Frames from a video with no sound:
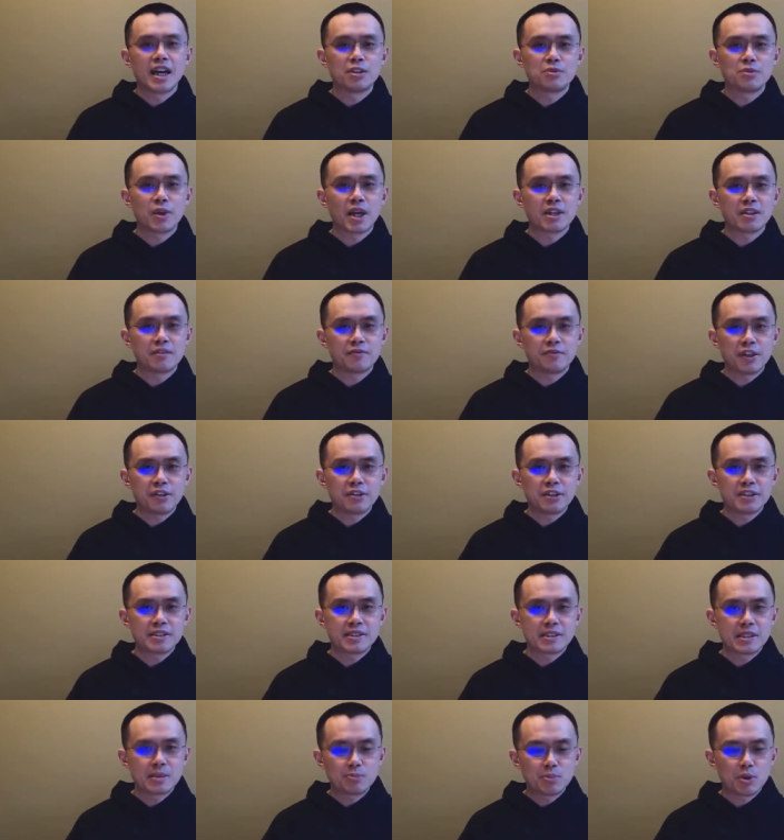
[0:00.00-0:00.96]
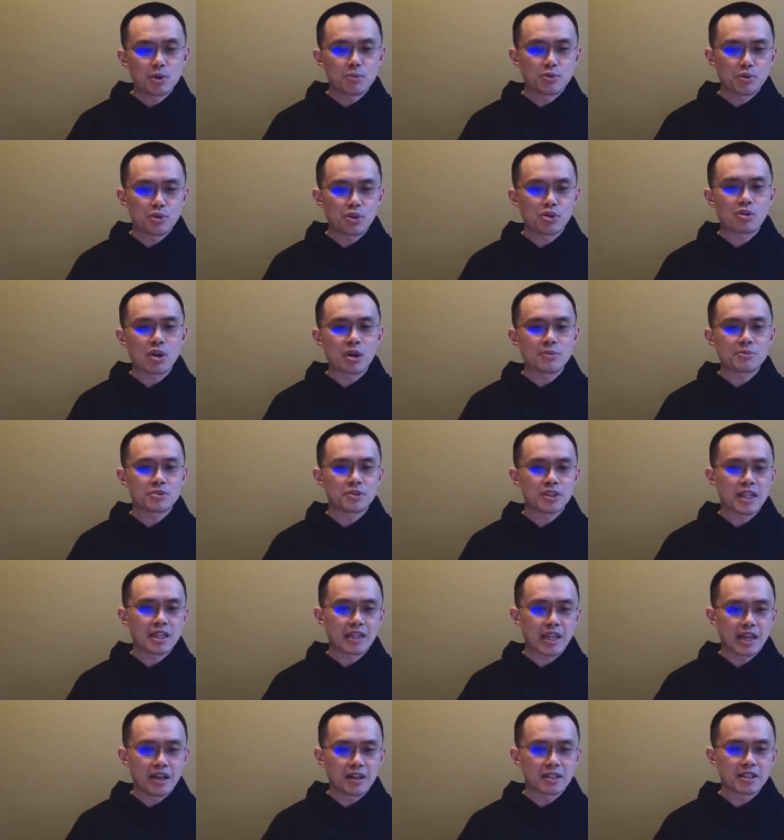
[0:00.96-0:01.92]
and write a very simple program so
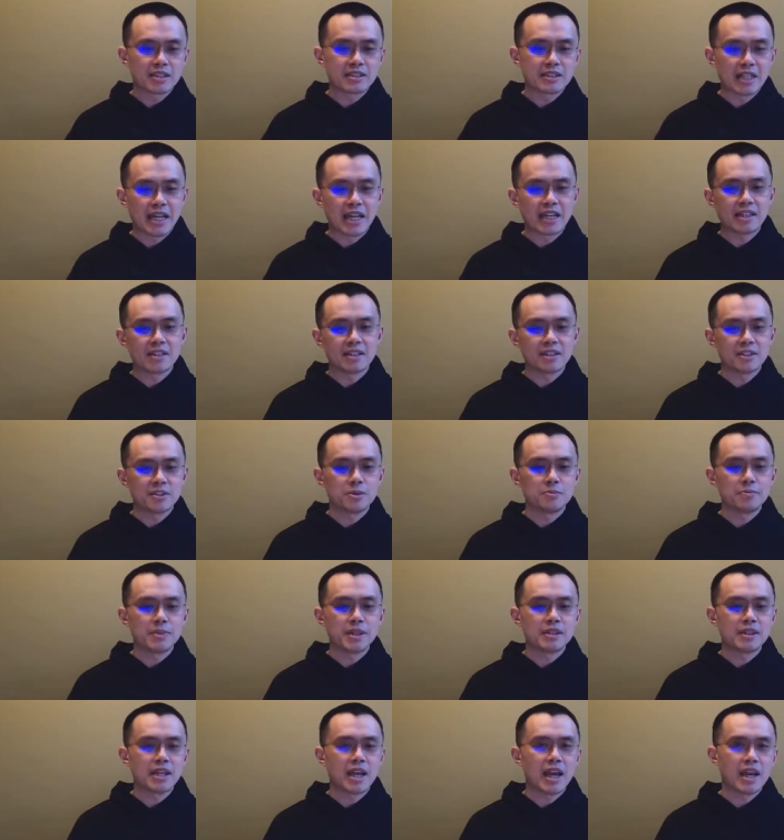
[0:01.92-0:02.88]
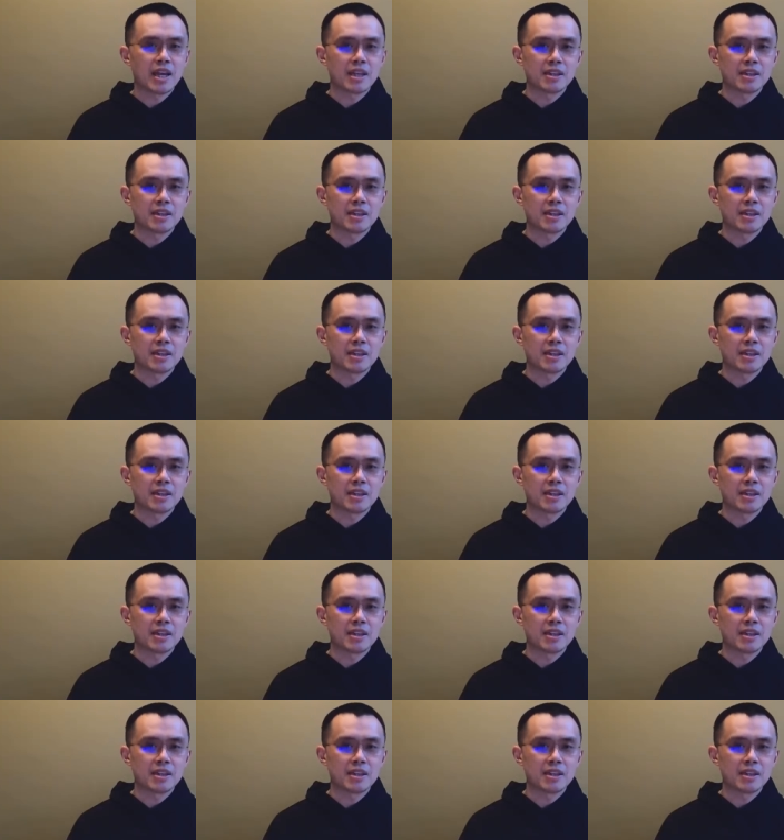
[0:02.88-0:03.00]
that they understand a little bit